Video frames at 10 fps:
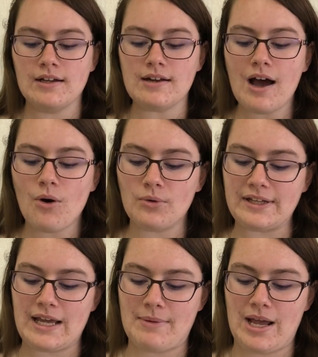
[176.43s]
Not
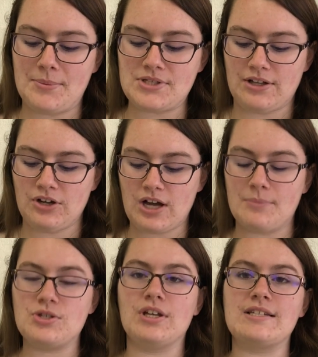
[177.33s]
only am I able to look
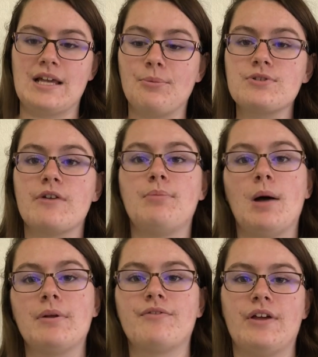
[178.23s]
up to examples of
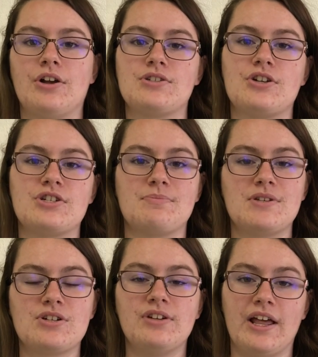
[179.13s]
public figures such as
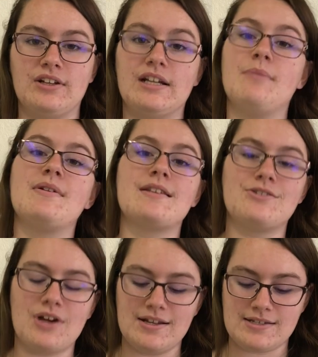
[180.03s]
Mr. Daleden
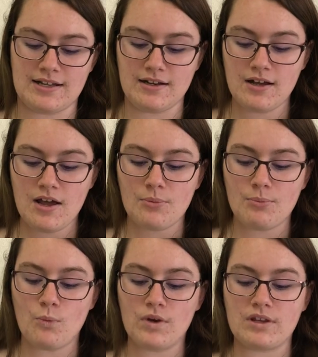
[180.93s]
Mrs. Johnson,
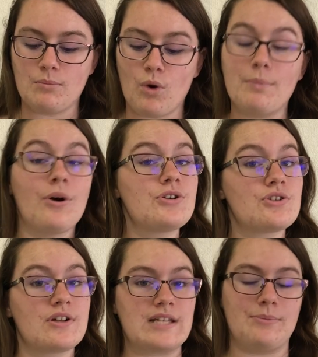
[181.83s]
with the more
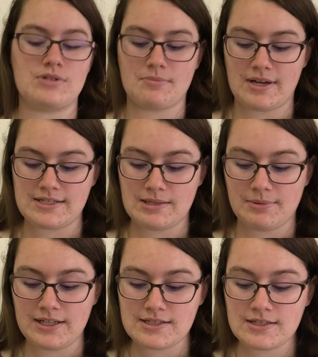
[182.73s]
personal examples of my
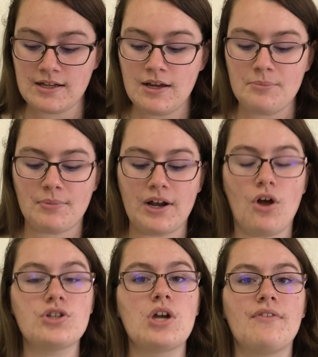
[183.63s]
siblings, but I
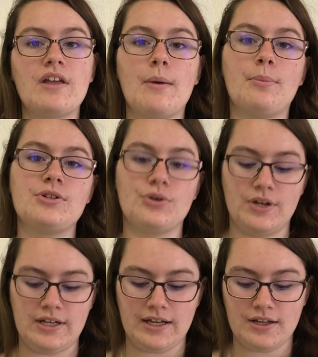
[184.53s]
also have the
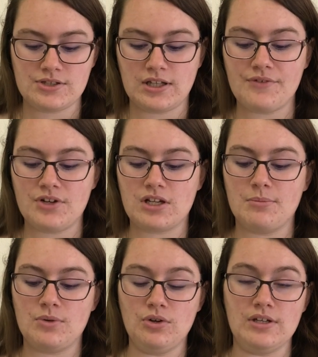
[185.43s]
opportunity to live in a
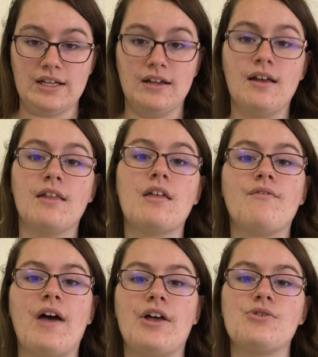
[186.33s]
community
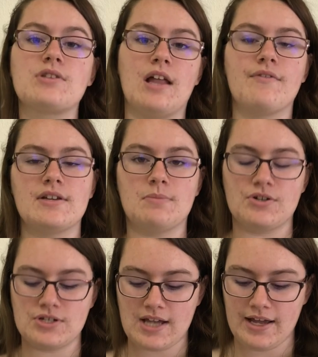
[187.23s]
that values life as
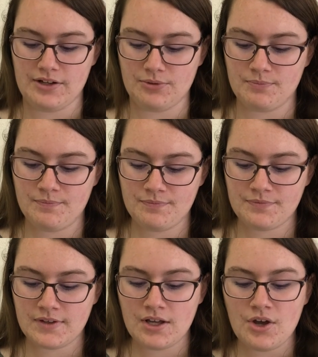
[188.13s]
much as I do.
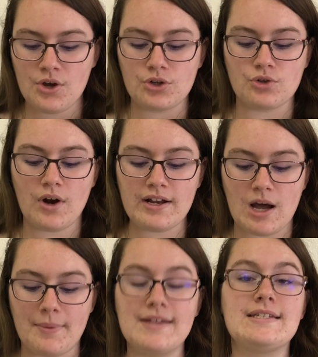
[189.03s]
Growing
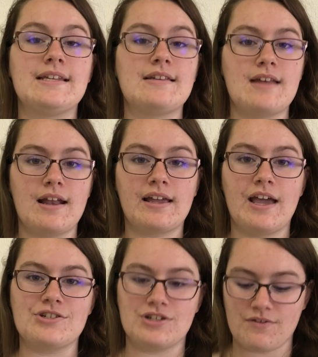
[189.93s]
up and seeing the
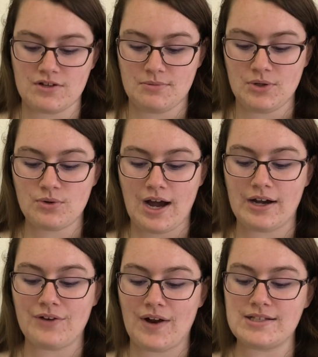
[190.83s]
dedication of the Dubuque
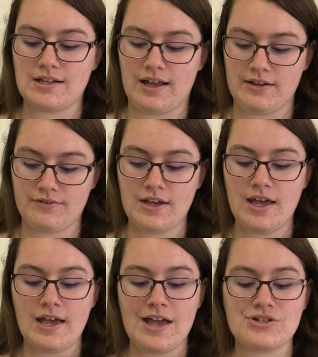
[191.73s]
County Right to Life
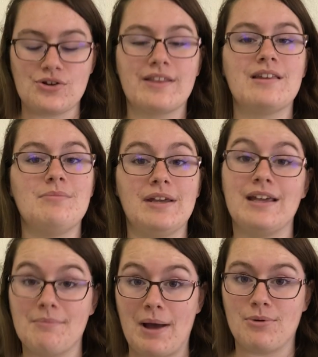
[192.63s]
has strengthened
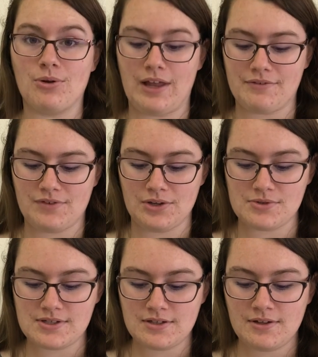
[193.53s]
me in my pro-life
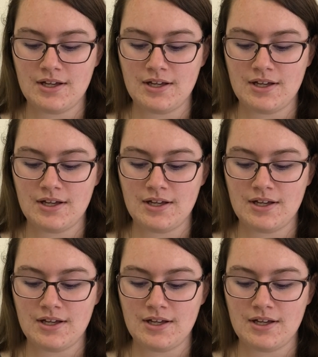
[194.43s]
views.